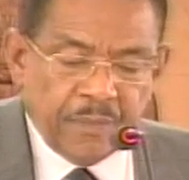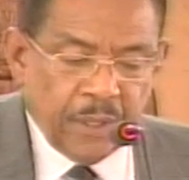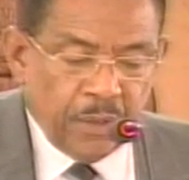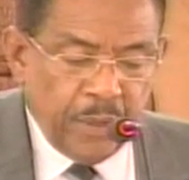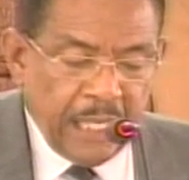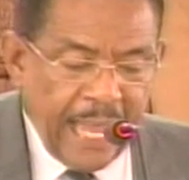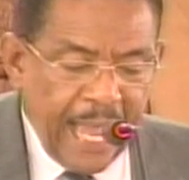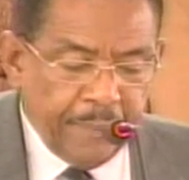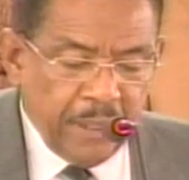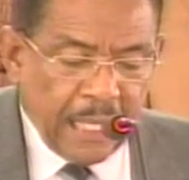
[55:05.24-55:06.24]

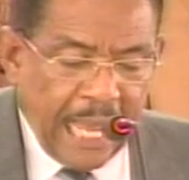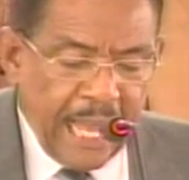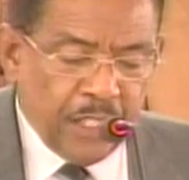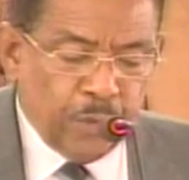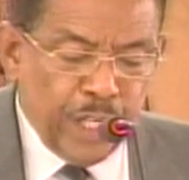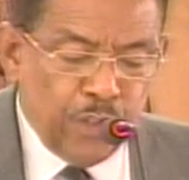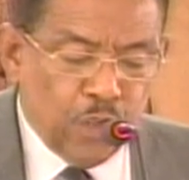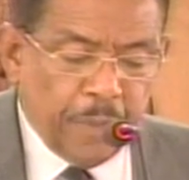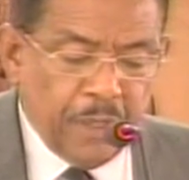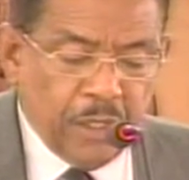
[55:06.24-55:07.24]
reliable and
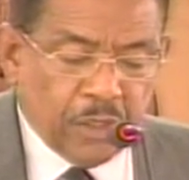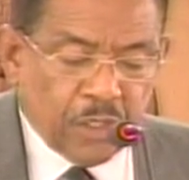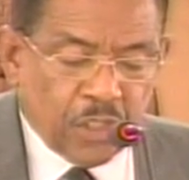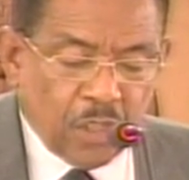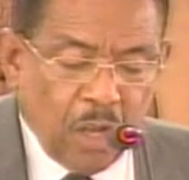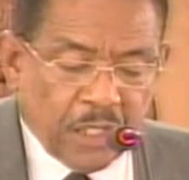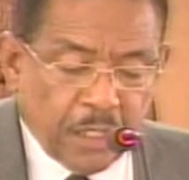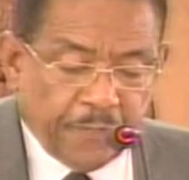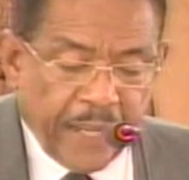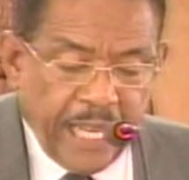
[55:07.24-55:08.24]
renewable sources
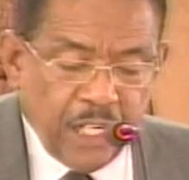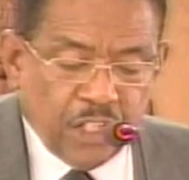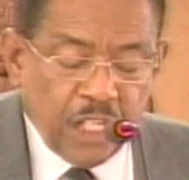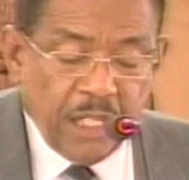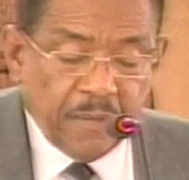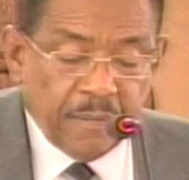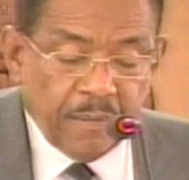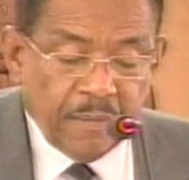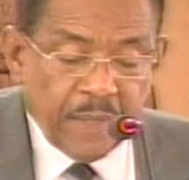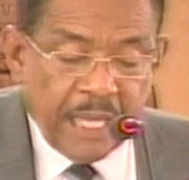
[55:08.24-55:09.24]
of energy
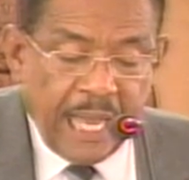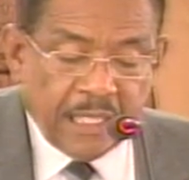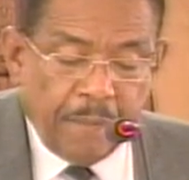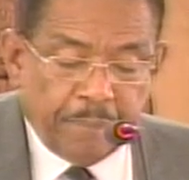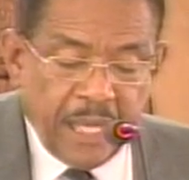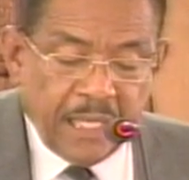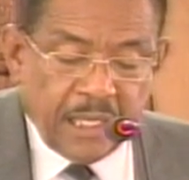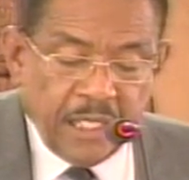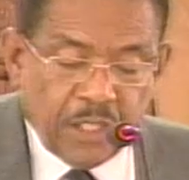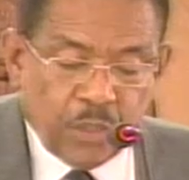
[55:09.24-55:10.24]
as a
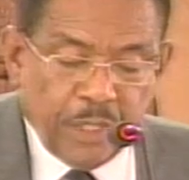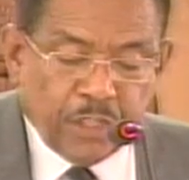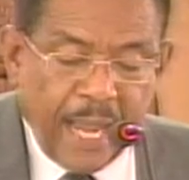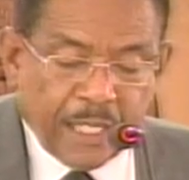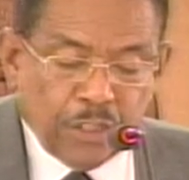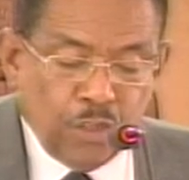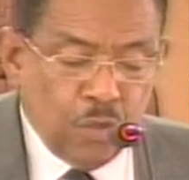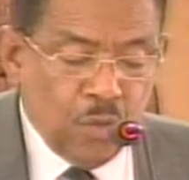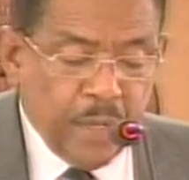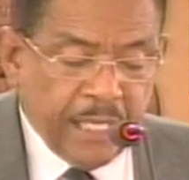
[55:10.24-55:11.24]
basis to attract
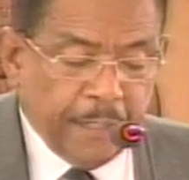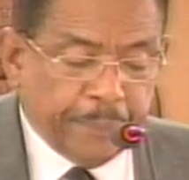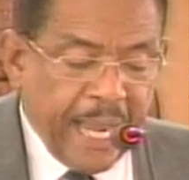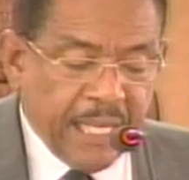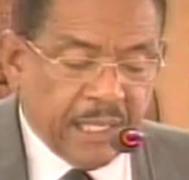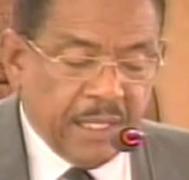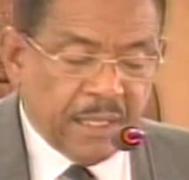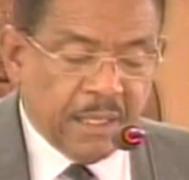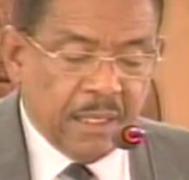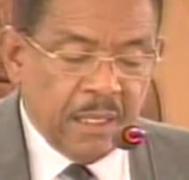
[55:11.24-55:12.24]
new
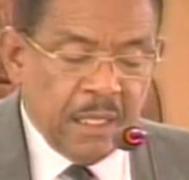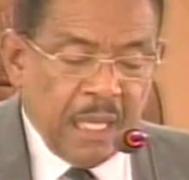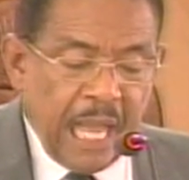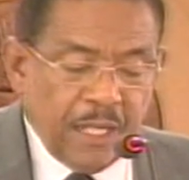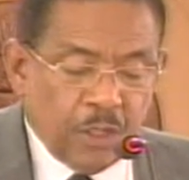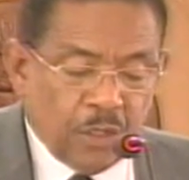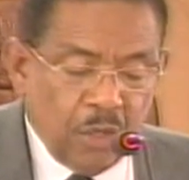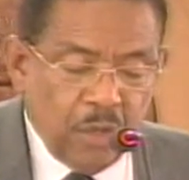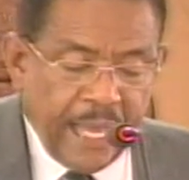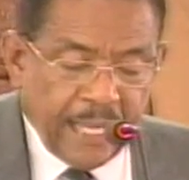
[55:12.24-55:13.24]
enterprises and
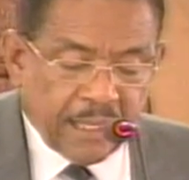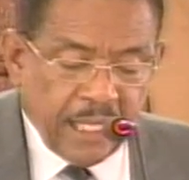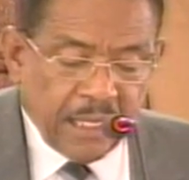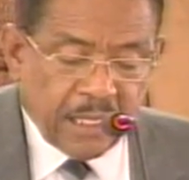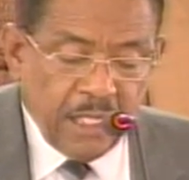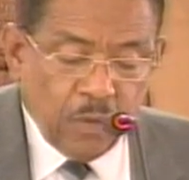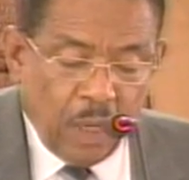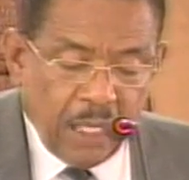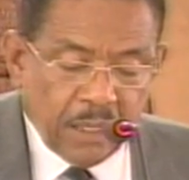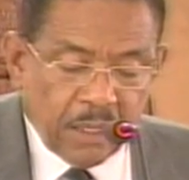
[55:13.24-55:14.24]
grow existing
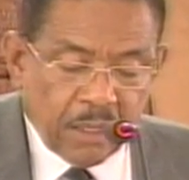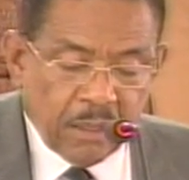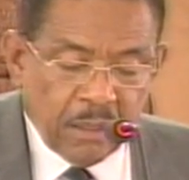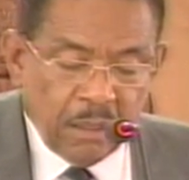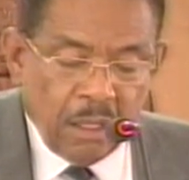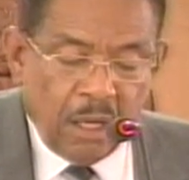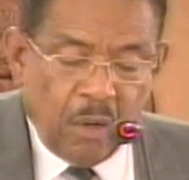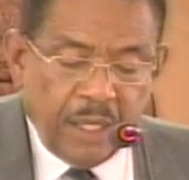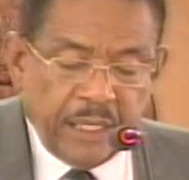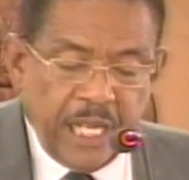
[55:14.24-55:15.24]
ones,
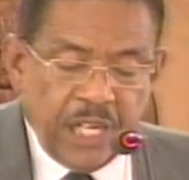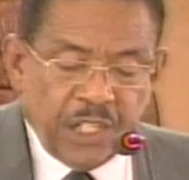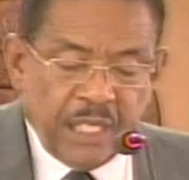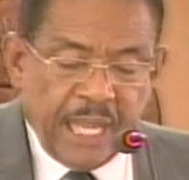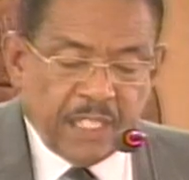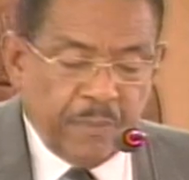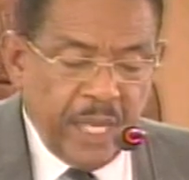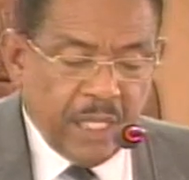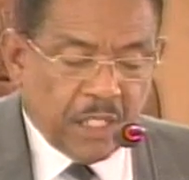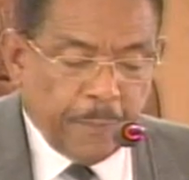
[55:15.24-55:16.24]
our nation has
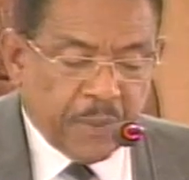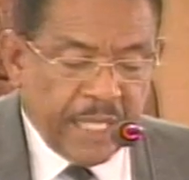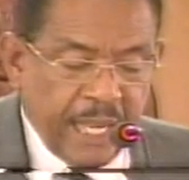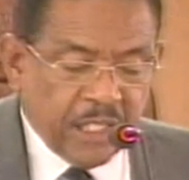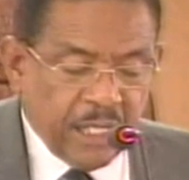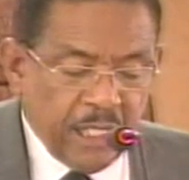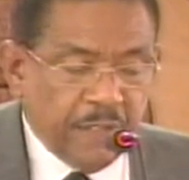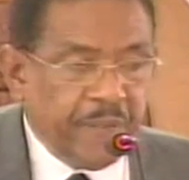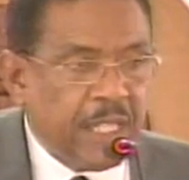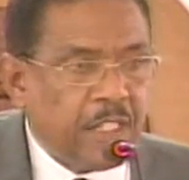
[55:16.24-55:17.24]
made substantial
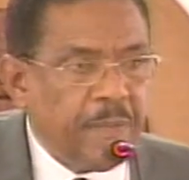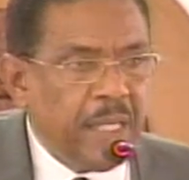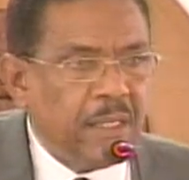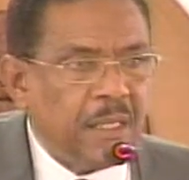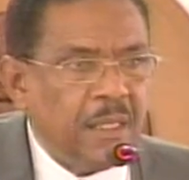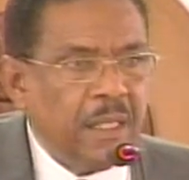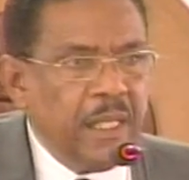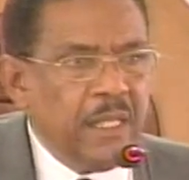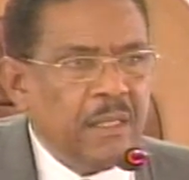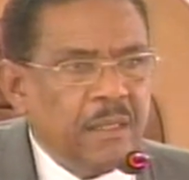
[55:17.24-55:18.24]
investment
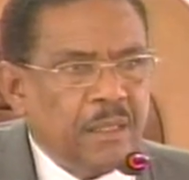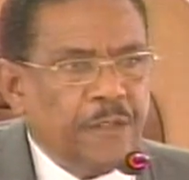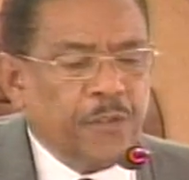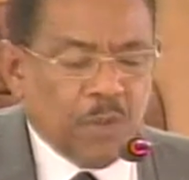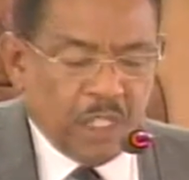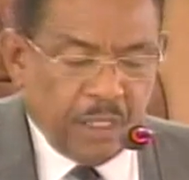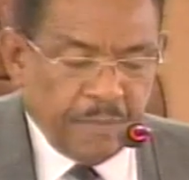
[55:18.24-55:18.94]
in the future.